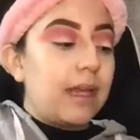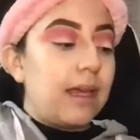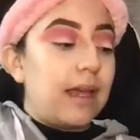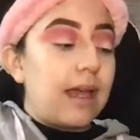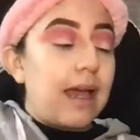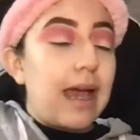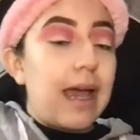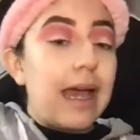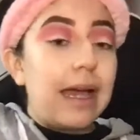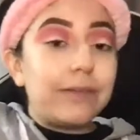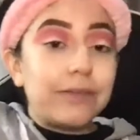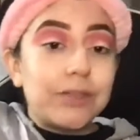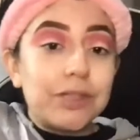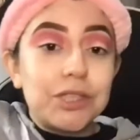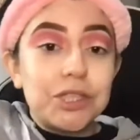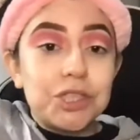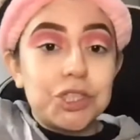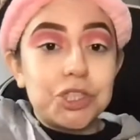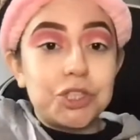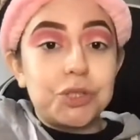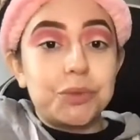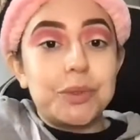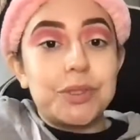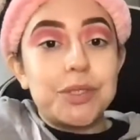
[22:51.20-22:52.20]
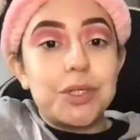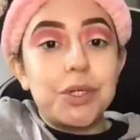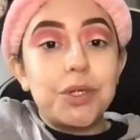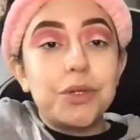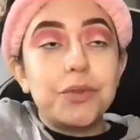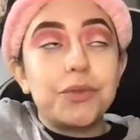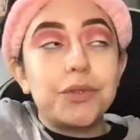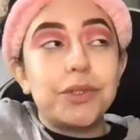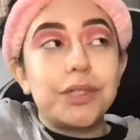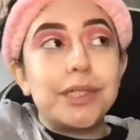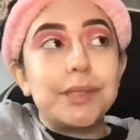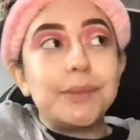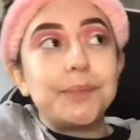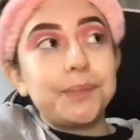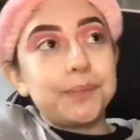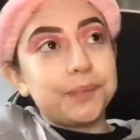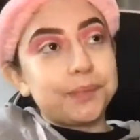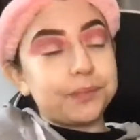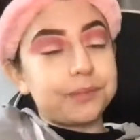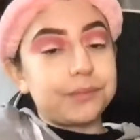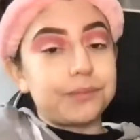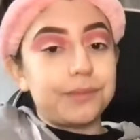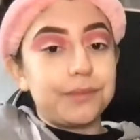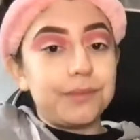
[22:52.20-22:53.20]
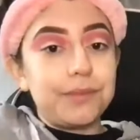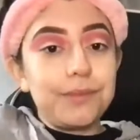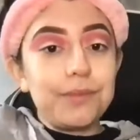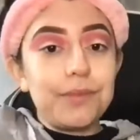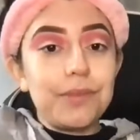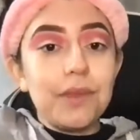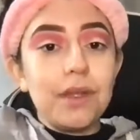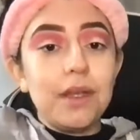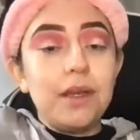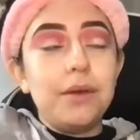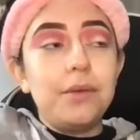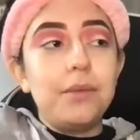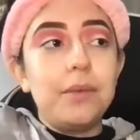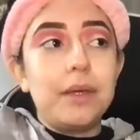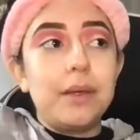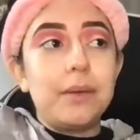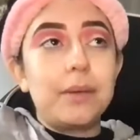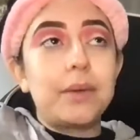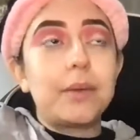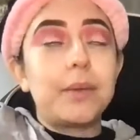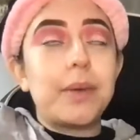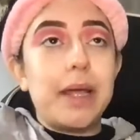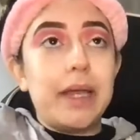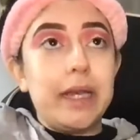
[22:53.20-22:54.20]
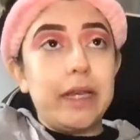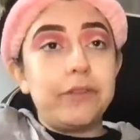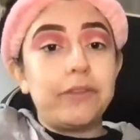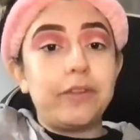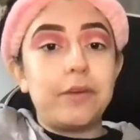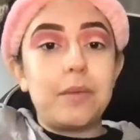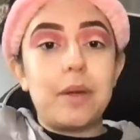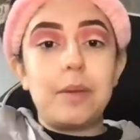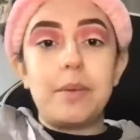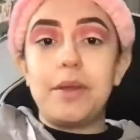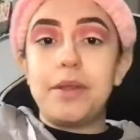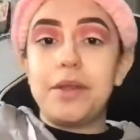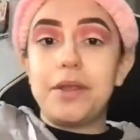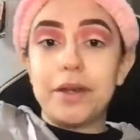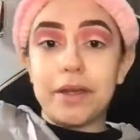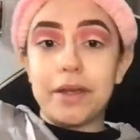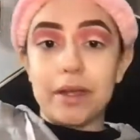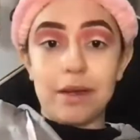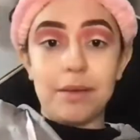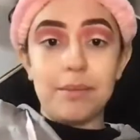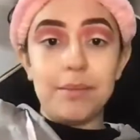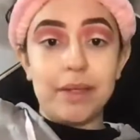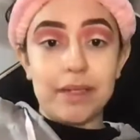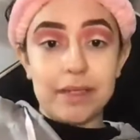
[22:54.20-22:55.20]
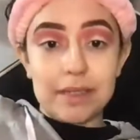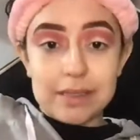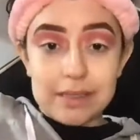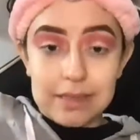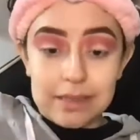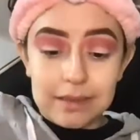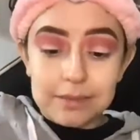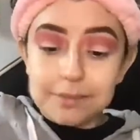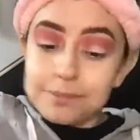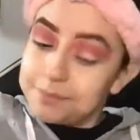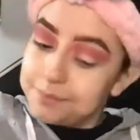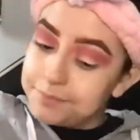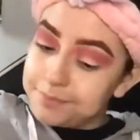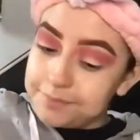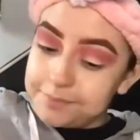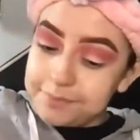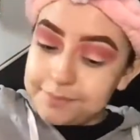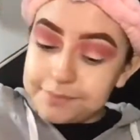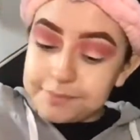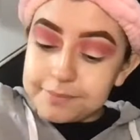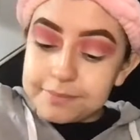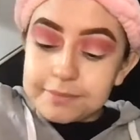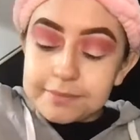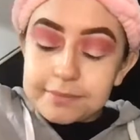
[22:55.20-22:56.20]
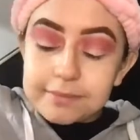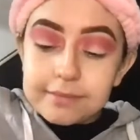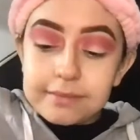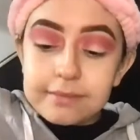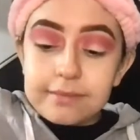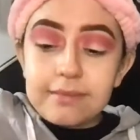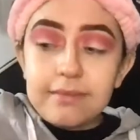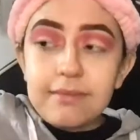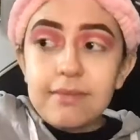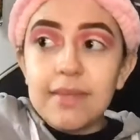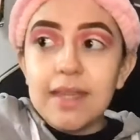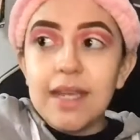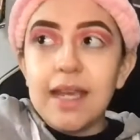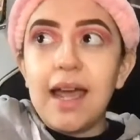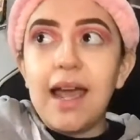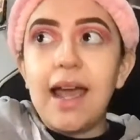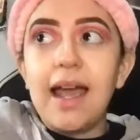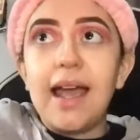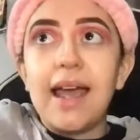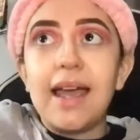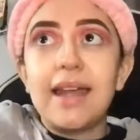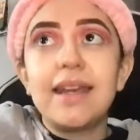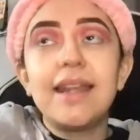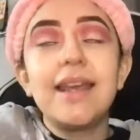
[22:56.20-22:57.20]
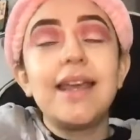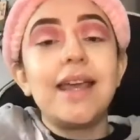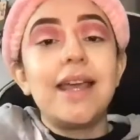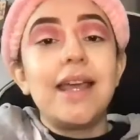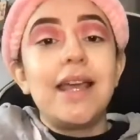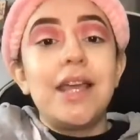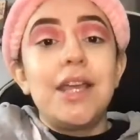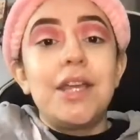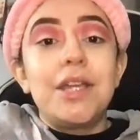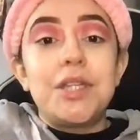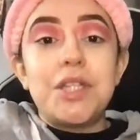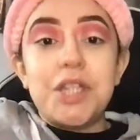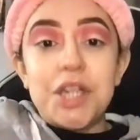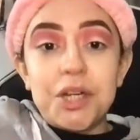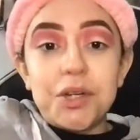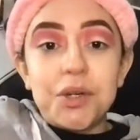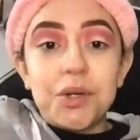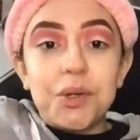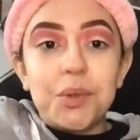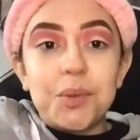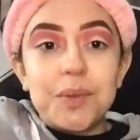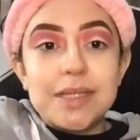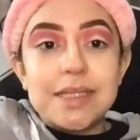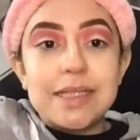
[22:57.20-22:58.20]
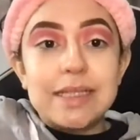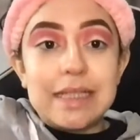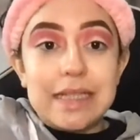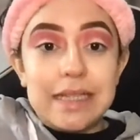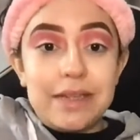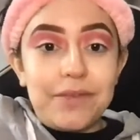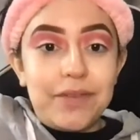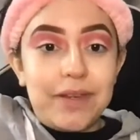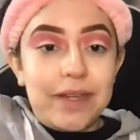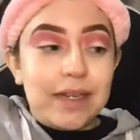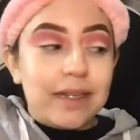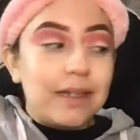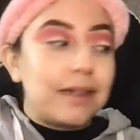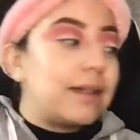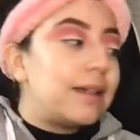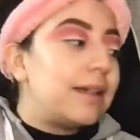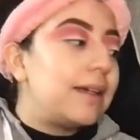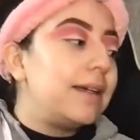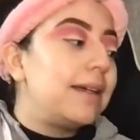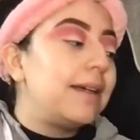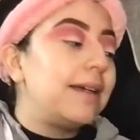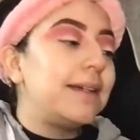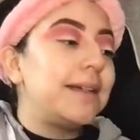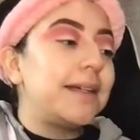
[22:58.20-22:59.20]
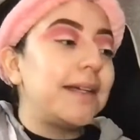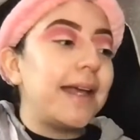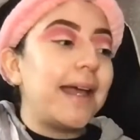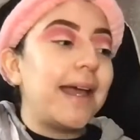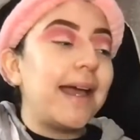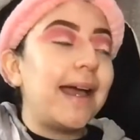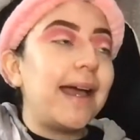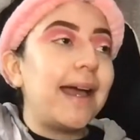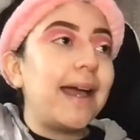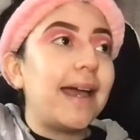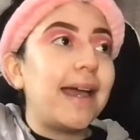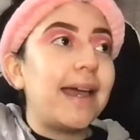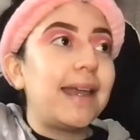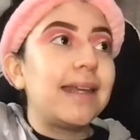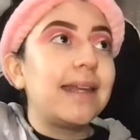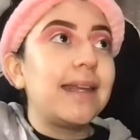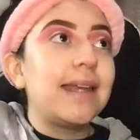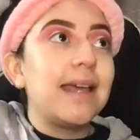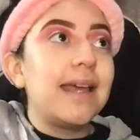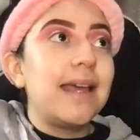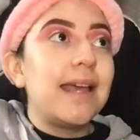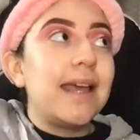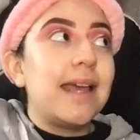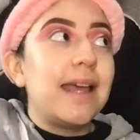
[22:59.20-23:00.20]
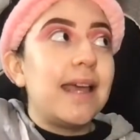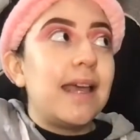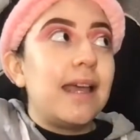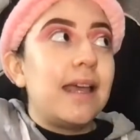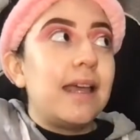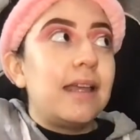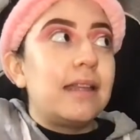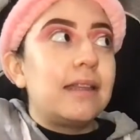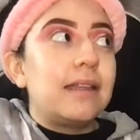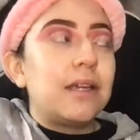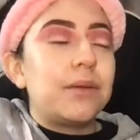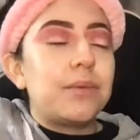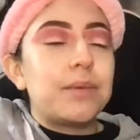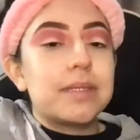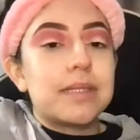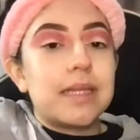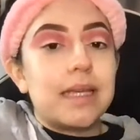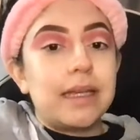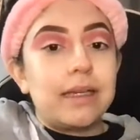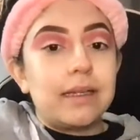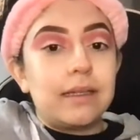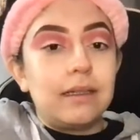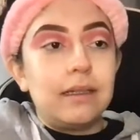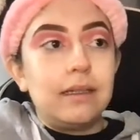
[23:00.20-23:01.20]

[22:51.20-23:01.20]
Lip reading: after the show was over, we were waiting for my brother to come pick us up, and J. Cole was leaving, and there was like